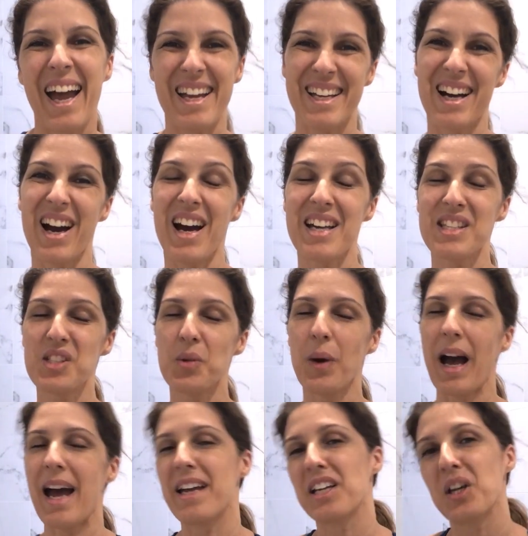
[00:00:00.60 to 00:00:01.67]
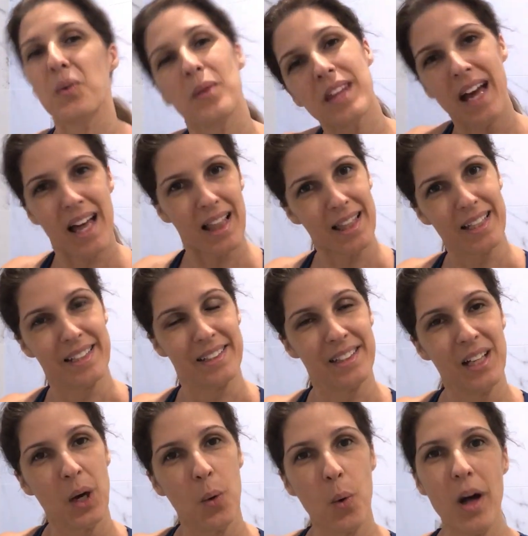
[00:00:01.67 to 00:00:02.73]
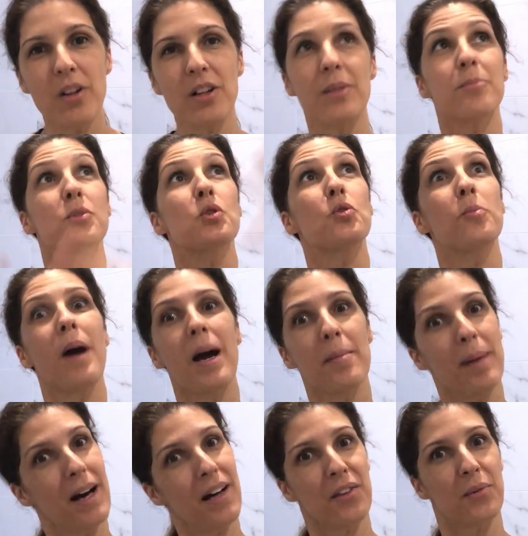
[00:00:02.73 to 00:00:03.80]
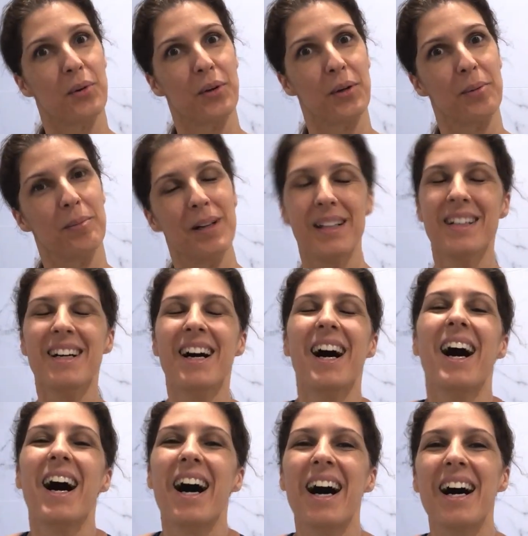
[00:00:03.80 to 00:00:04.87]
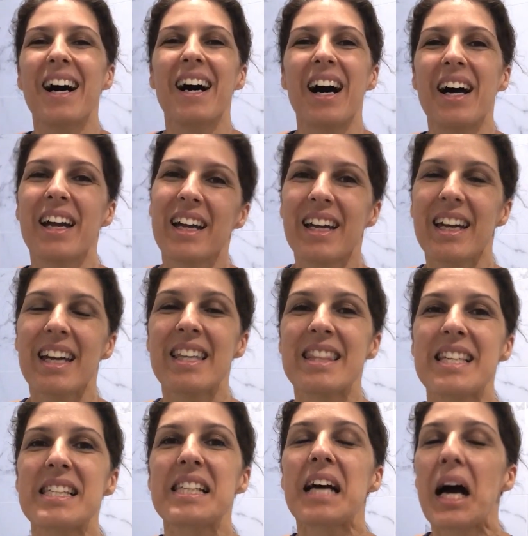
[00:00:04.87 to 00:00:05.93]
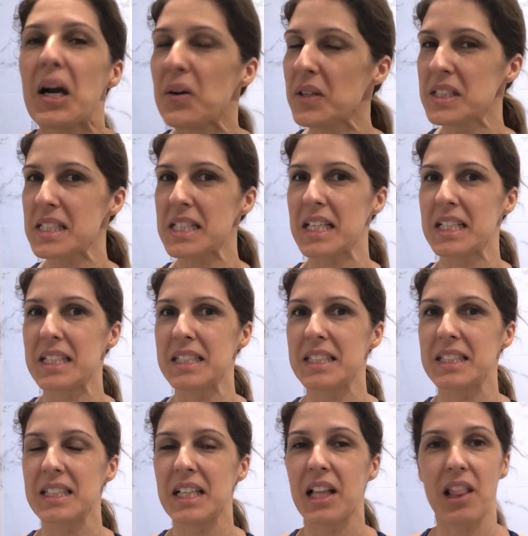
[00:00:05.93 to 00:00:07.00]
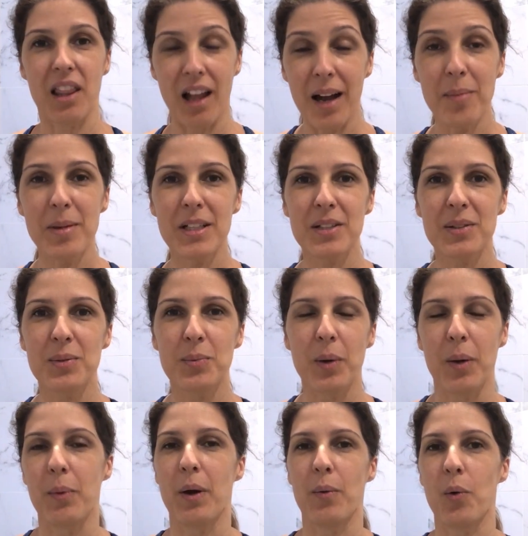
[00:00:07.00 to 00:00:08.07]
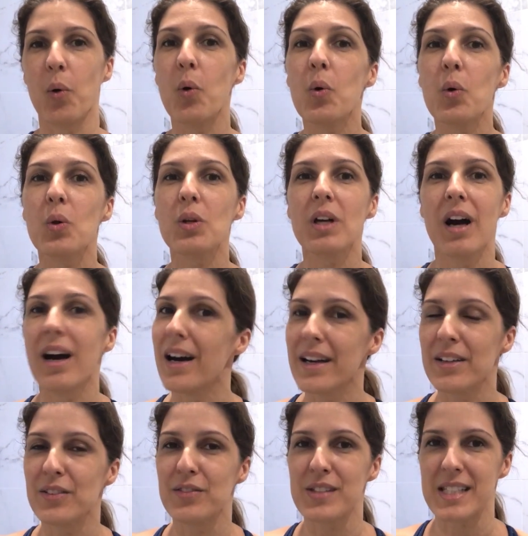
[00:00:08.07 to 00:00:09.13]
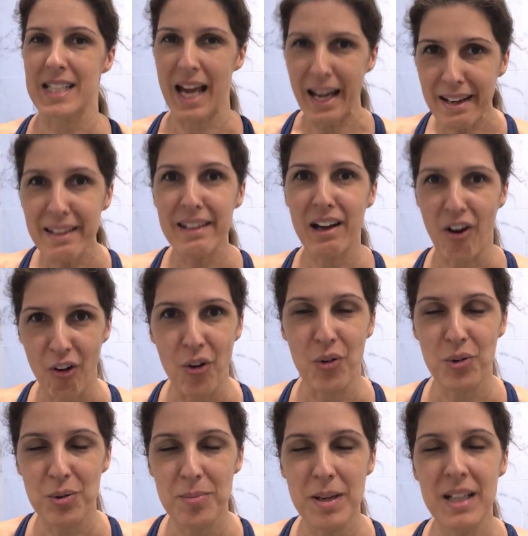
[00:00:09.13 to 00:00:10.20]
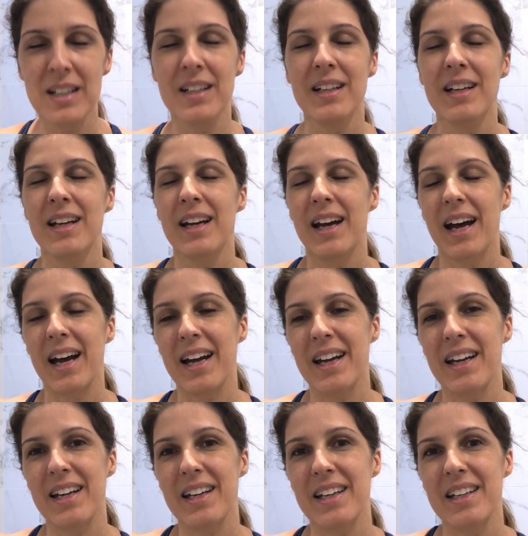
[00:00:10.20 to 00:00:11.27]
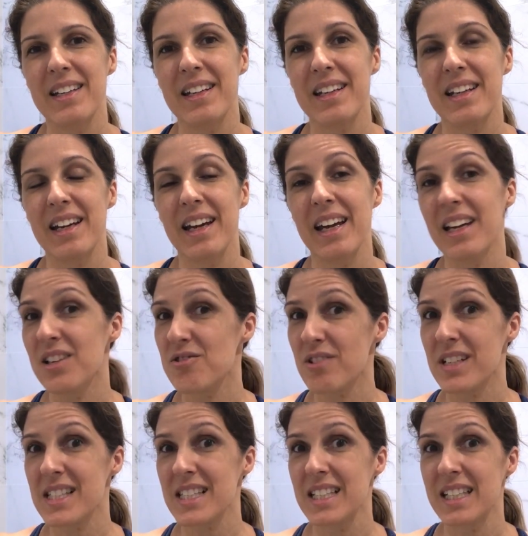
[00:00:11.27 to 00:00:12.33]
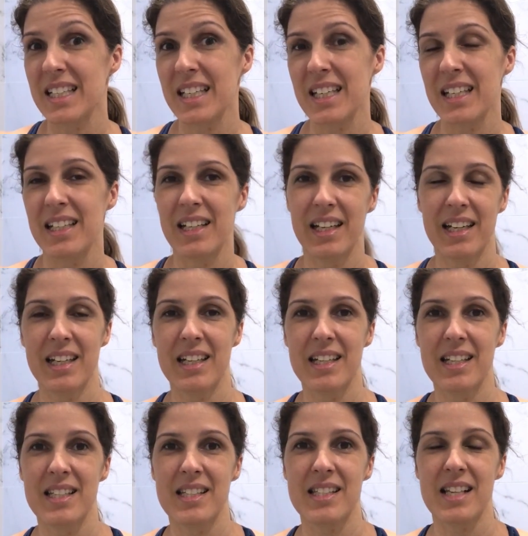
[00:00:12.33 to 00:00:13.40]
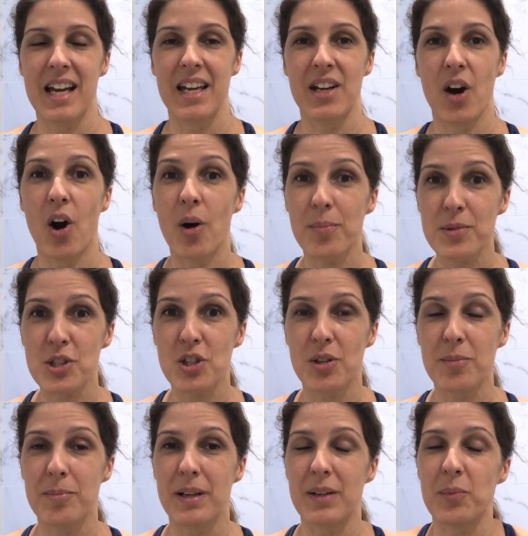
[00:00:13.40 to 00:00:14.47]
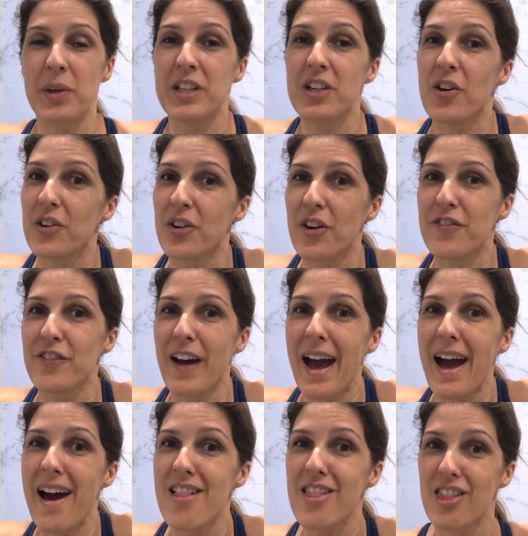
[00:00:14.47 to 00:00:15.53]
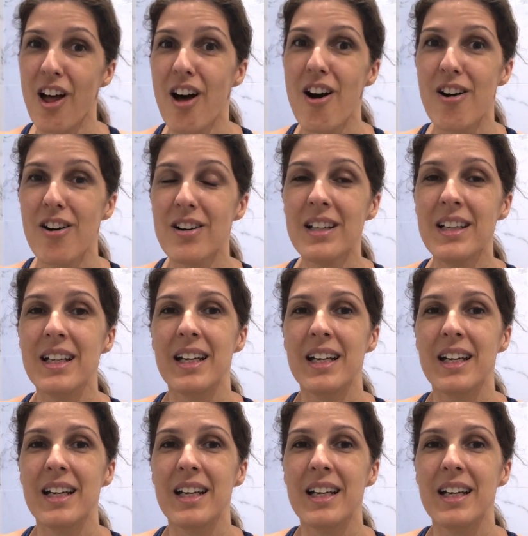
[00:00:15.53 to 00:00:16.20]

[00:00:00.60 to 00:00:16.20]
guys, you're hanging with Helen. Welcome to my bathroom. In this current climate where we're all kind of staying home and hairdressing is an option but we don't know for how long